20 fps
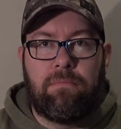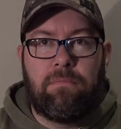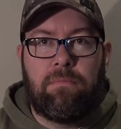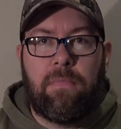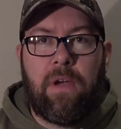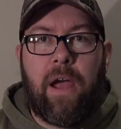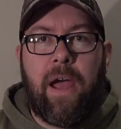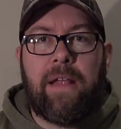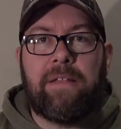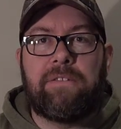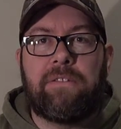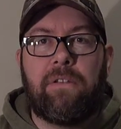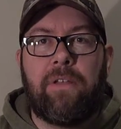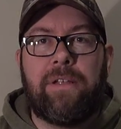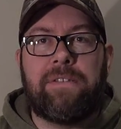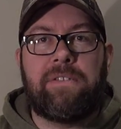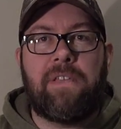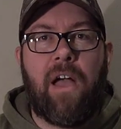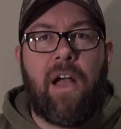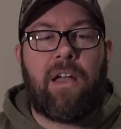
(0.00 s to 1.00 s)
Alright, so
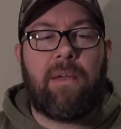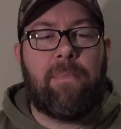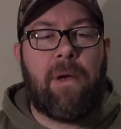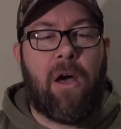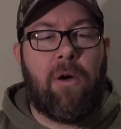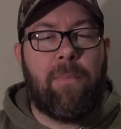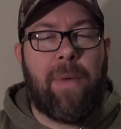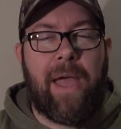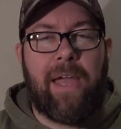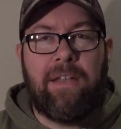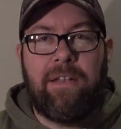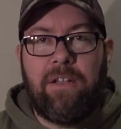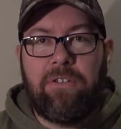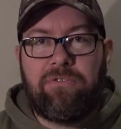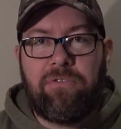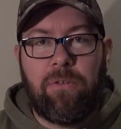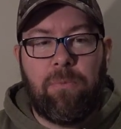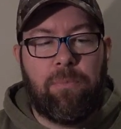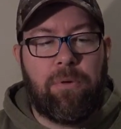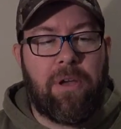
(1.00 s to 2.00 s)
let's talk about my
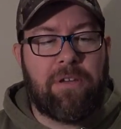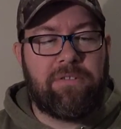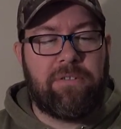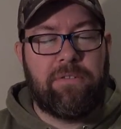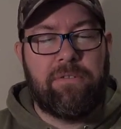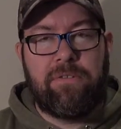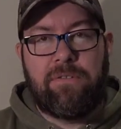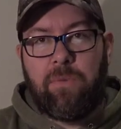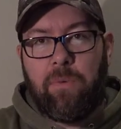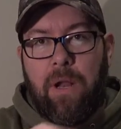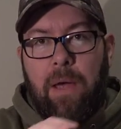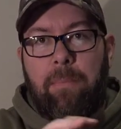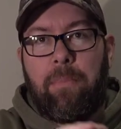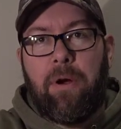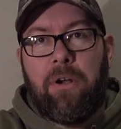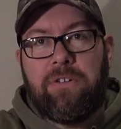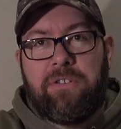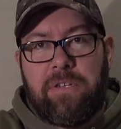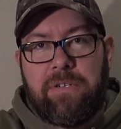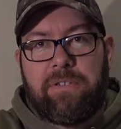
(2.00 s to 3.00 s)
initial impressions when I
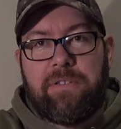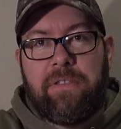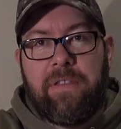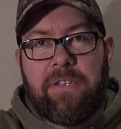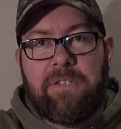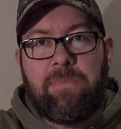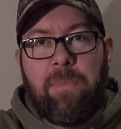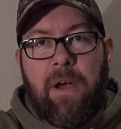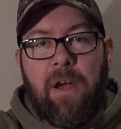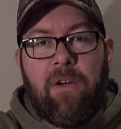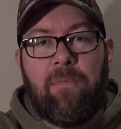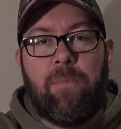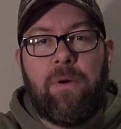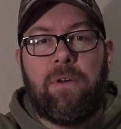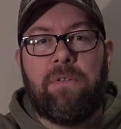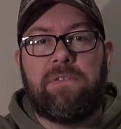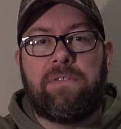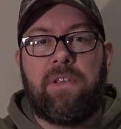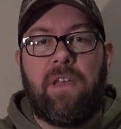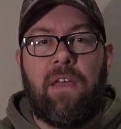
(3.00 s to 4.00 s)
purchased this pair of
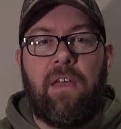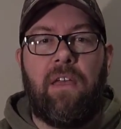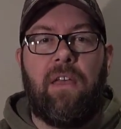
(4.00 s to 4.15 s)
boots.